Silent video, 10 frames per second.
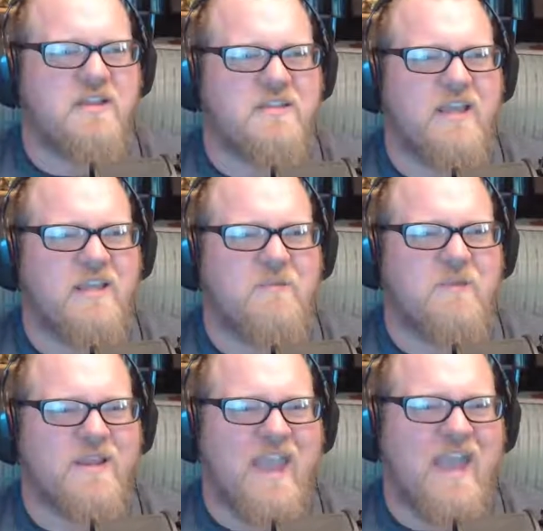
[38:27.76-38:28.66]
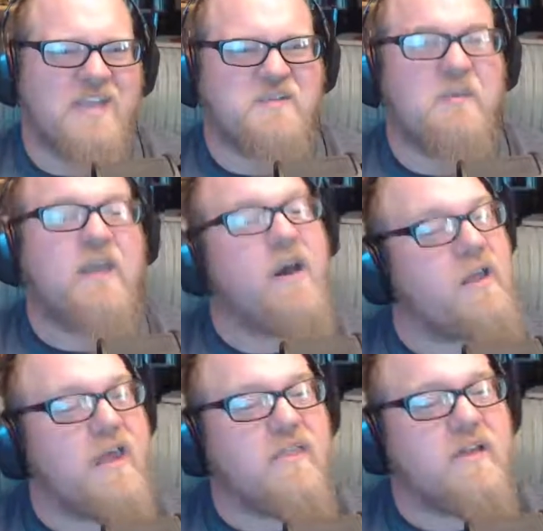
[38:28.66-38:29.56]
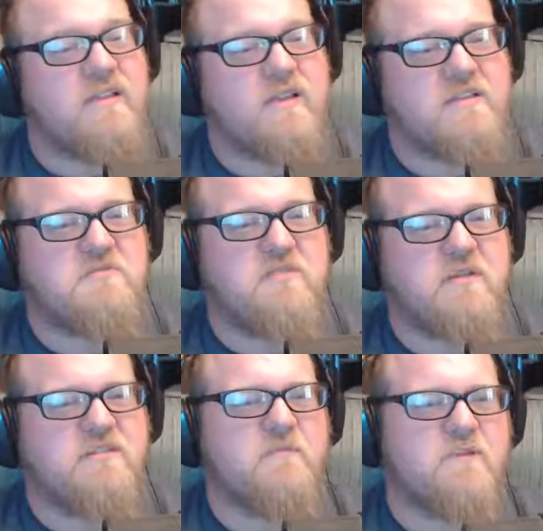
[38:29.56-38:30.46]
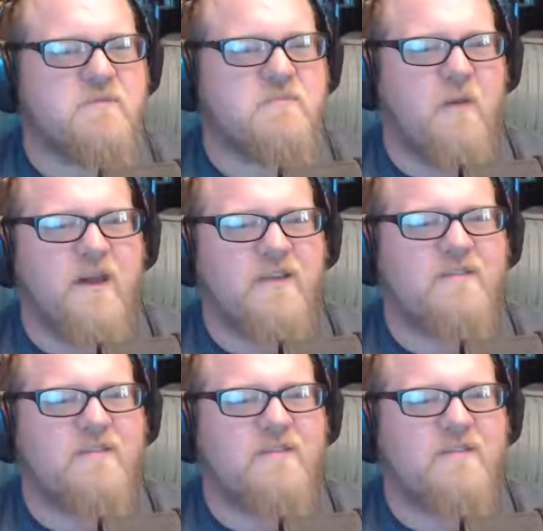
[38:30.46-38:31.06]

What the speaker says: you were going to say unlimited cash. I'm like, oh yeah, that's a simple small mod.